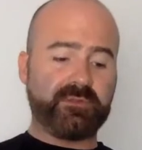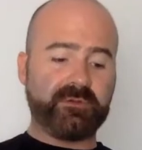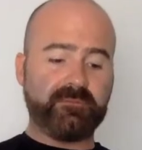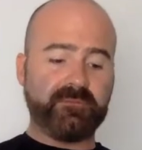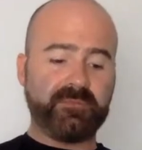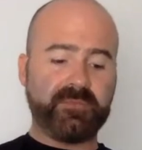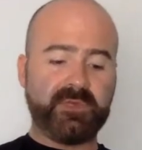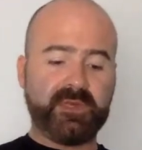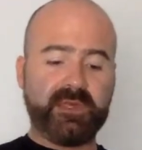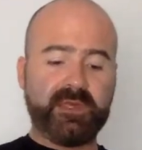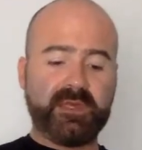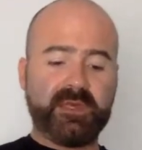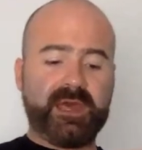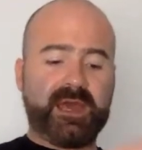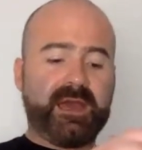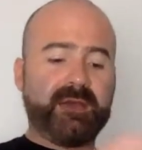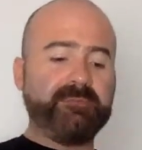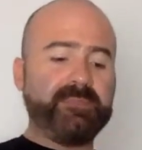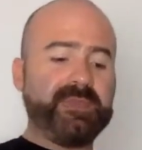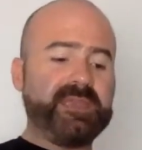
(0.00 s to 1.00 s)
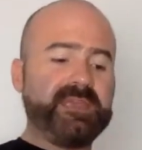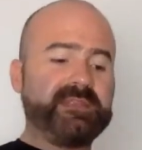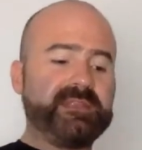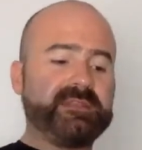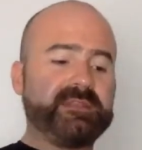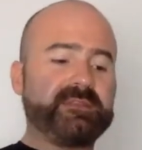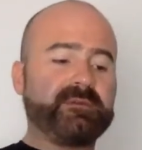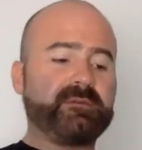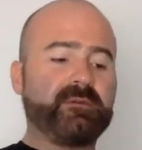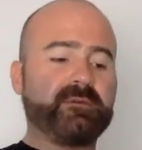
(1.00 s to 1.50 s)
them. I
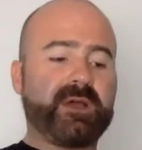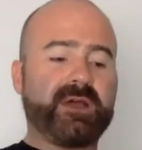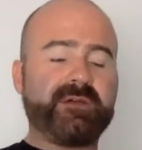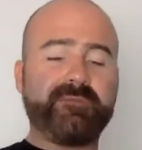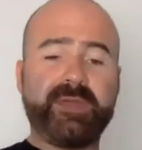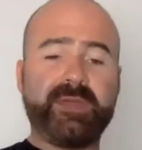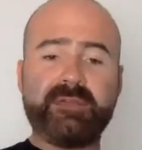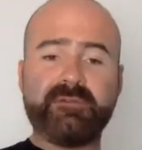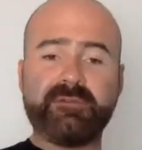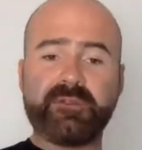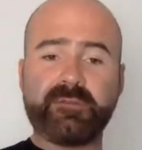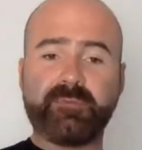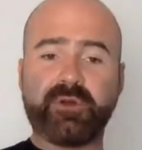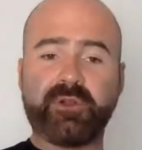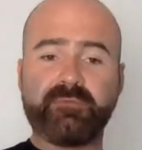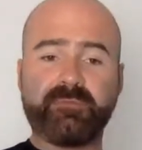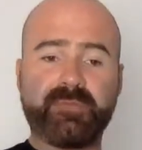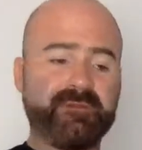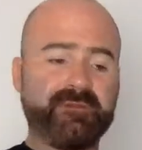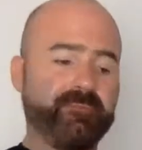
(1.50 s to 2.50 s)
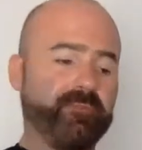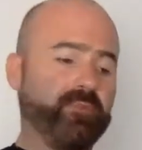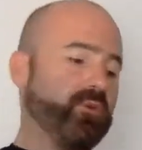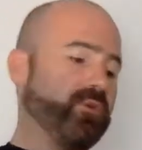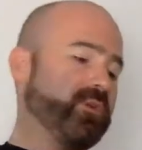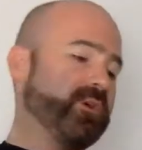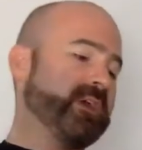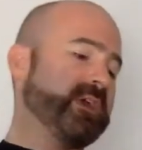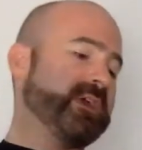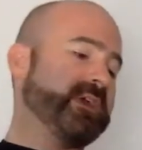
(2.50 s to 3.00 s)
mean, I've here at the bottom I've
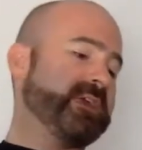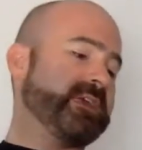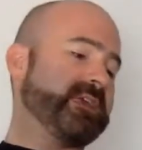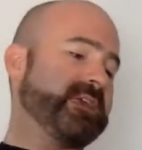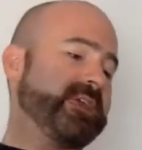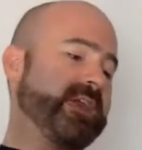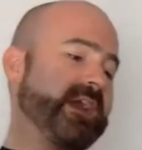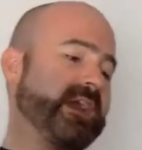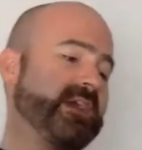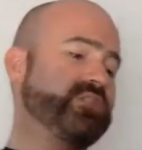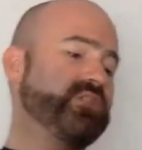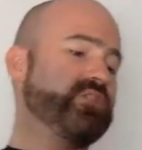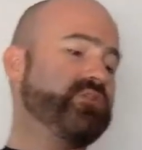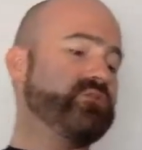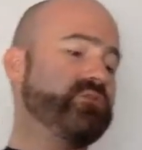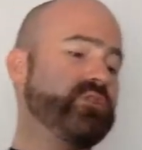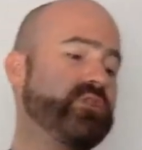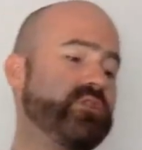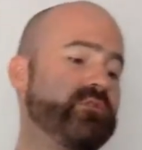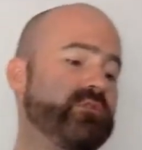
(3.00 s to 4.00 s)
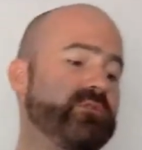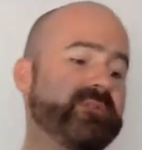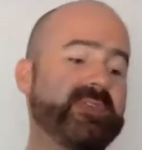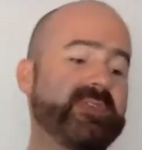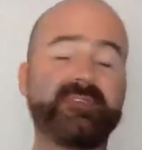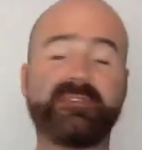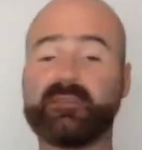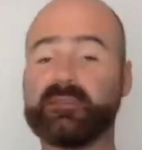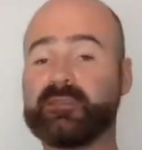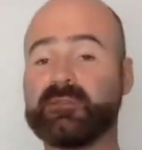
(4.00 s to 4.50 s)
put, can you use
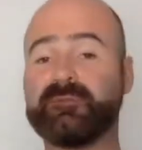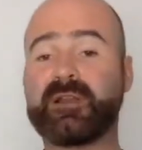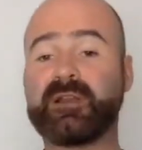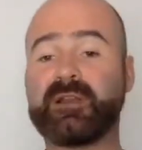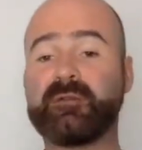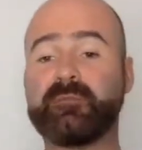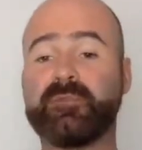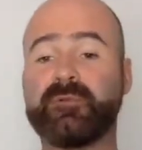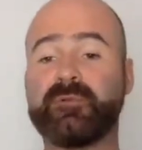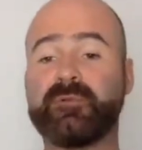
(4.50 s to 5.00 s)
these to develop